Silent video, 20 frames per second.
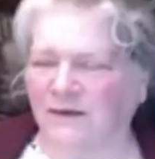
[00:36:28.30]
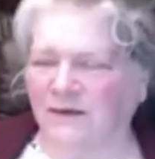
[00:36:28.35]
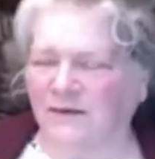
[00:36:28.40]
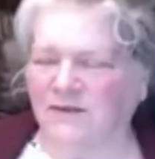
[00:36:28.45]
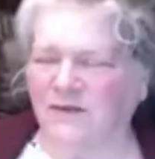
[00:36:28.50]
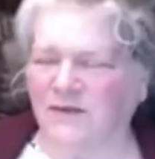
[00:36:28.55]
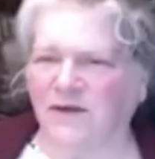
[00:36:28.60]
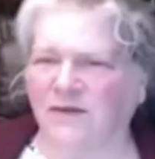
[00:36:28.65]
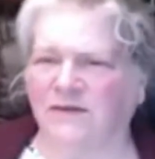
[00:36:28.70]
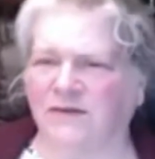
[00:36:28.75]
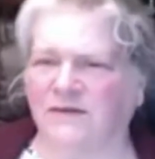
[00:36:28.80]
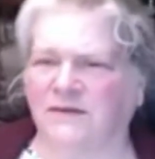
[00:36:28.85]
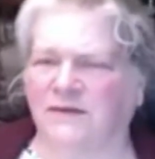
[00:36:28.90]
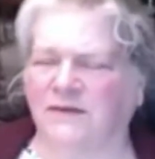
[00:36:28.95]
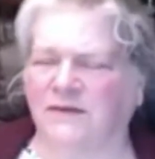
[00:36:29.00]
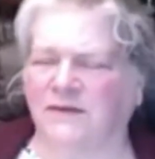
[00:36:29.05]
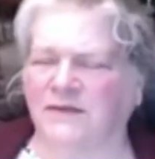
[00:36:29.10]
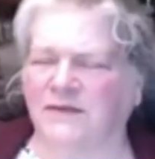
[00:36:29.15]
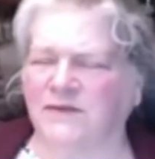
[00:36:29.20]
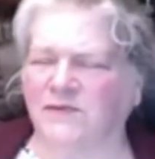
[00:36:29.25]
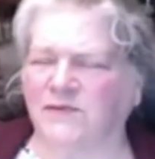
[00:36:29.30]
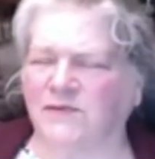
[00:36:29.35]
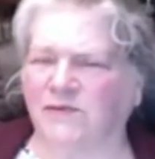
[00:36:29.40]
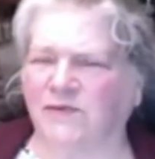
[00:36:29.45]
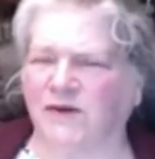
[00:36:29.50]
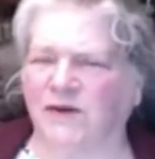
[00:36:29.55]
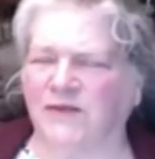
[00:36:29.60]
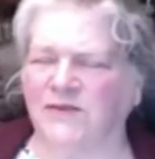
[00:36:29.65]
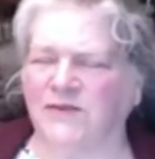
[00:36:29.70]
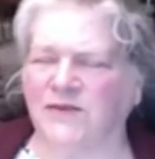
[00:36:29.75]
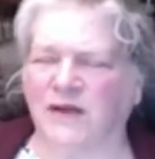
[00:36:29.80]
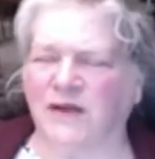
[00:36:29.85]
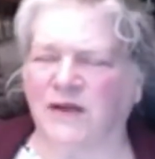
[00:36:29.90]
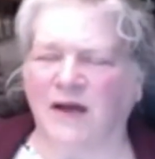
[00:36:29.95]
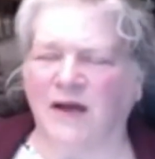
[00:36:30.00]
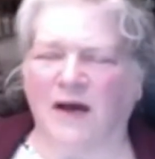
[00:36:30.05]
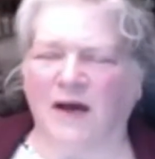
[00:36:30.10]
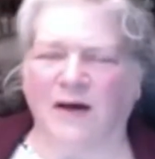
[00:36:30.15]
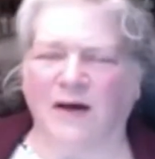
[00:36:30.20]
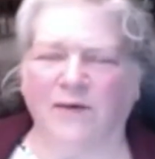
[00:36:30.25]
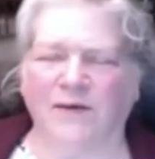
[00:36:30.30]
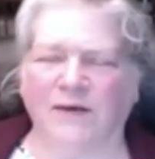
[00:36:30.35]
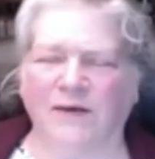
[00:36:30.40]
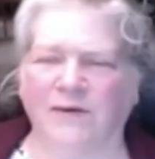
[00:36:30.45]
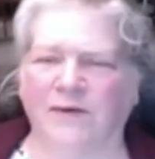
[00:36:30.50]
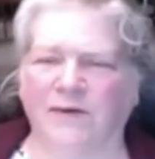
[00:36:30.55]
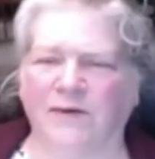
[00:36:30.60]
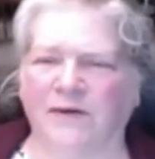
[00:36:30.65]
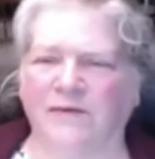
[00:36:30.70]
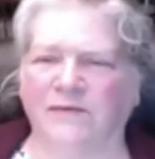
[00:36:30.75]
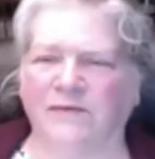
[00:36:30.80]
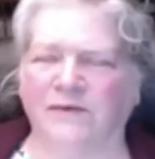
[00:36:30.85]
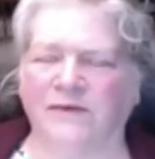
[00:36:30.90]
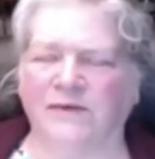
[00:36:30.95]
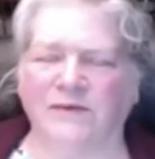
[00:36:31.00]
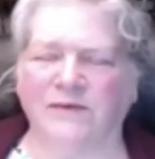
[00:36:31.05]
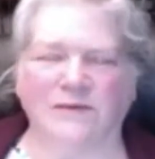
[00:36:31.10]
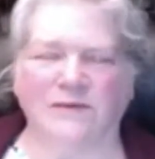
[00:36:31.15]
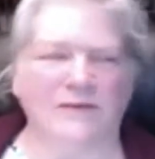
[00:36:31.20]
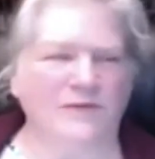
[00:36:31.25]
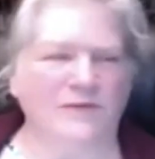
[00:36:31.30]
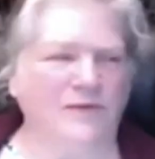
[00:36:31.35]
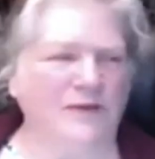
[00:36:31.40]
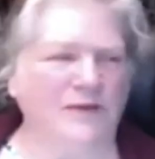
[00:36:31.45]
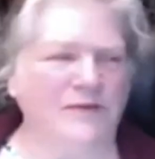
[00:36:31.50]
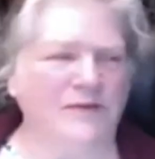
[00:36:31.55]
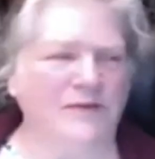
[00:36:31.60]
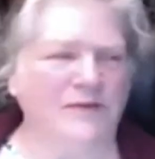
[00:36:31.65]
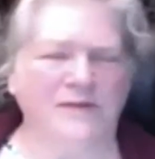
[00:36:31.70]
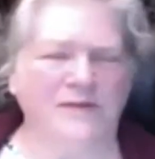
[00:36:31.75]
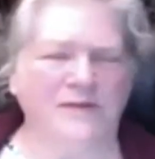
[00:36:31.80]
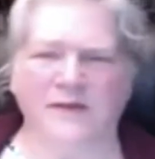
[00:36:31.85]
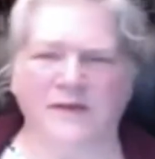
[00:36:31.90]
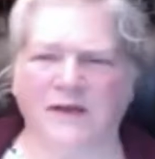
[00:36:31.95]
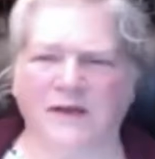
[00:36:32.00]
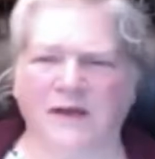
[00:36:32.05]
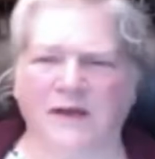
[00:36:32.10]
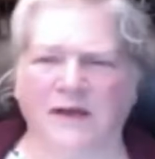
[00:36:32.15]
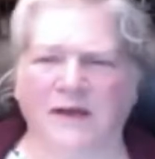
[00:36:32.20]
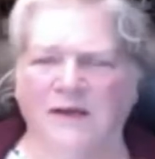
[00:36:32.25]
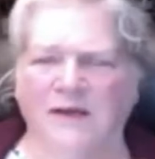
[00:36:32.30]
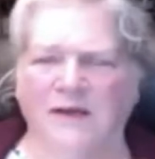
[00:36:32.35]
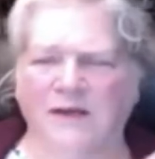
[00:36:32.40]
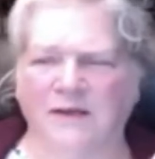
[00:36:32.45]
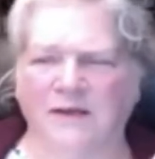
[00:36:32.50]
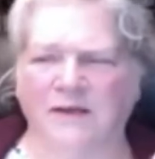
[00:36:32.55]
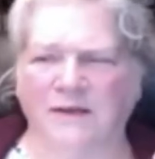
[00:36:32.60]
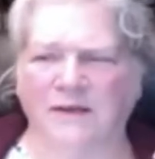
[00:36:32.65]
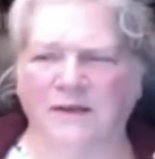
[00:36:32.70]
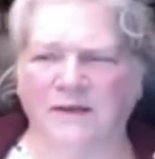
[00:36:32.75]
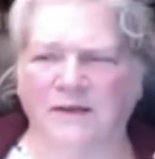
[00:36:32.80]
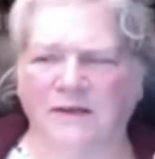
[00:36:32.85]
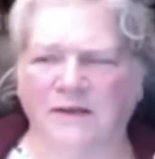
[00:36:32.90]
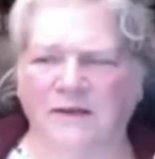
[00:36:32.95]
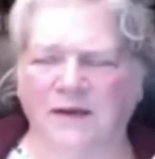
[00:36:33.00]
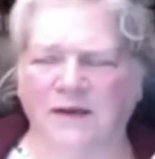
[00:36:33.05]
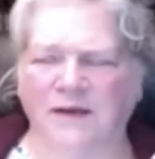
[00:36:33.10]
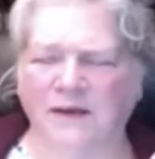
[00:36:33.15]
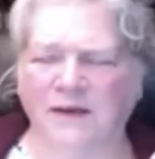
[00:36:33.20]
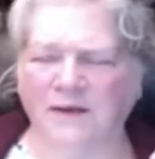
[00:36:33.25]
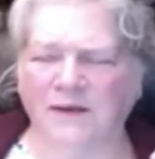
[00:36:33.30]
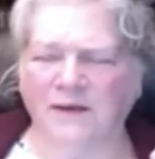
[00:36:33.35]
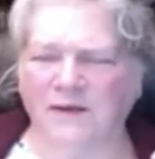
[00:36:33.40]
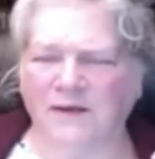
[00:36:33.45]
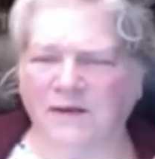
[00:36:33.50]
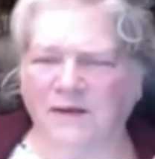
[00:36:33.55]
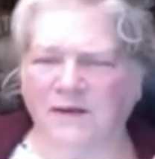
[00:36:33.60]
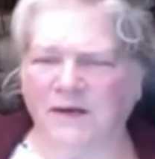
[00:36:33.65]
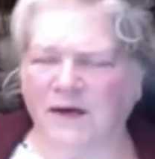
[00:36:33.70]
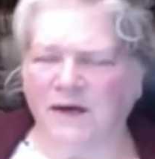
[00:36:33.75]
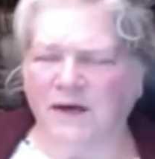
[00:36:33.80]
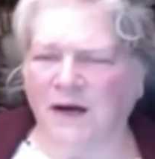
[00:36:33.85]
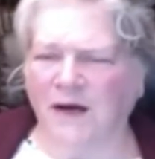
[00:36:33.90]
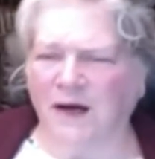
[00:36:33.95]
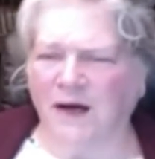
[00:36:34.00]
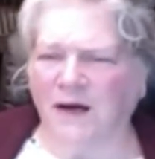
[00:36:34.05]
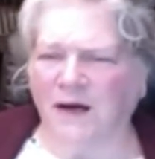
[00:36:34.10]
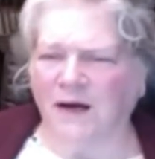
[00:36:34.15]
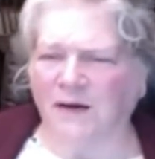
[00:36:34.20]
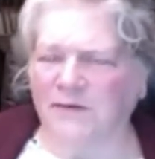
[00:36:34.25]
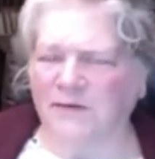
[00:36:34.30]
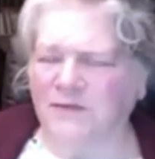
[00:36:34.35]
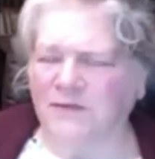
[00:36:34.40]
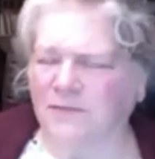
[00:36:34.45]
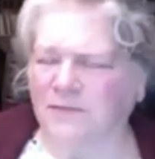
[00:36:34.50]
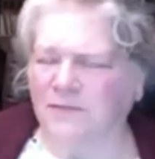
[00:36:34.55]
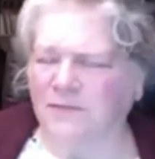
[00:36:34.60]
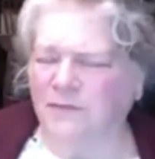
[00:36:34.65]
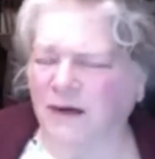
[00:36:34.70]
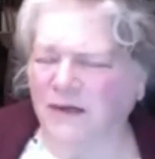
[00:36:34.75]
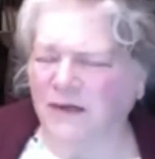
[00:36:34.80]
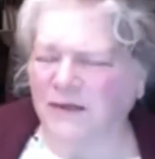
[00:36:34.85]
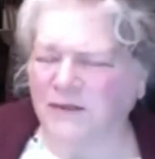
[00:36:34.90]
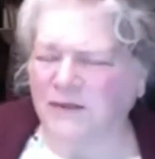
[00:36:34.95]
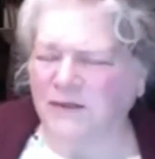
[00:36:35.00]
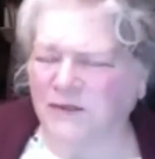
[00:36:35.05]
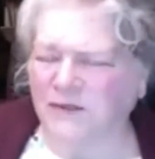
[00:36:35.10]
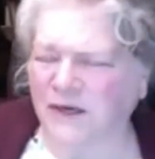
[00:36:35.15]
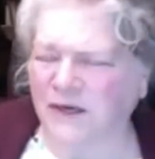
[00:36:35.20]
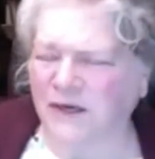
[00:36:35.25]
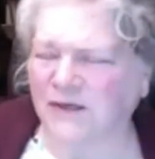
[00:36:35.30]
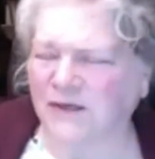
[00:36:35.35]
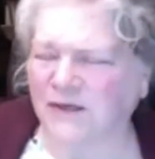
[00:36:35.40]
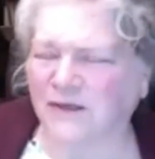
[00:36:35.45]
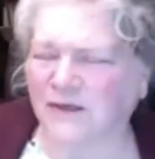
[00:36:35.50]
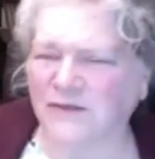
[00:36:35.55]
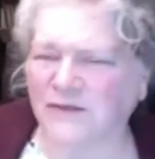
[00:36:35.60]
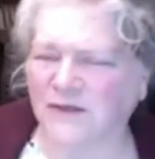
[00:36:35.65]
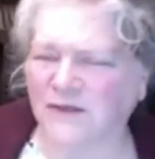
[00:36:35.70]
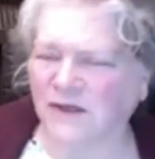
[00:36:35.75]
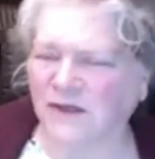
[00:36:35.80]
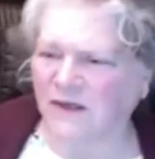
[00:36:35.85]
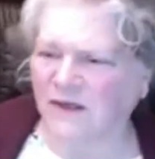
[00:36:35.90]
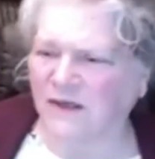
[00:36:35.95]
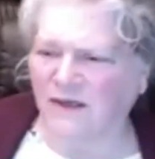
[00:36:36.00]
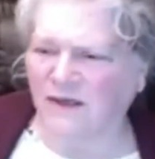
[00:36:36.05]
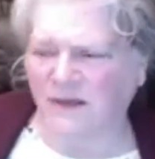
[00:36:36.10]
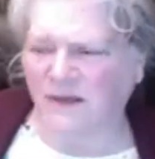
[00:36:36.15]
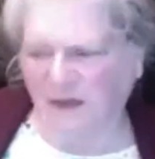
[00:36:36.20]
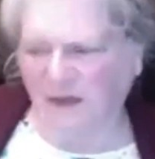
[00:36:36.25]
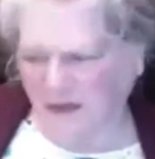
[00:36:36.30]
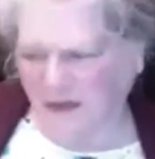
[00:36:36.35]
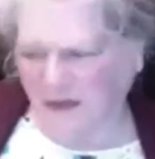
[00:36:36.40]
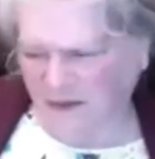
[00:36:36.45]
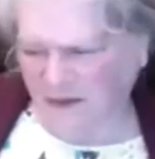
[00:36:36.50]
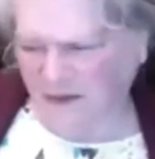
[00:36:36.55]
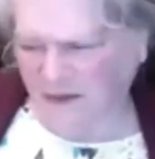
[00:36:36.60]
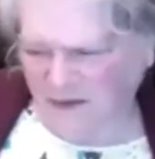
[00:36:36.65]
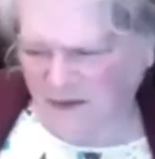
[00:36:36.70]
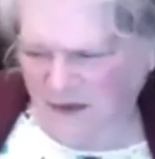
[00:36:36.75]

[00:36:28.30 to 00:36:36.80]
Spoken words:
saw his friend's cow, and he went over to his friend's house. I got your cow, it was in my shed. And he said, yeah, I got your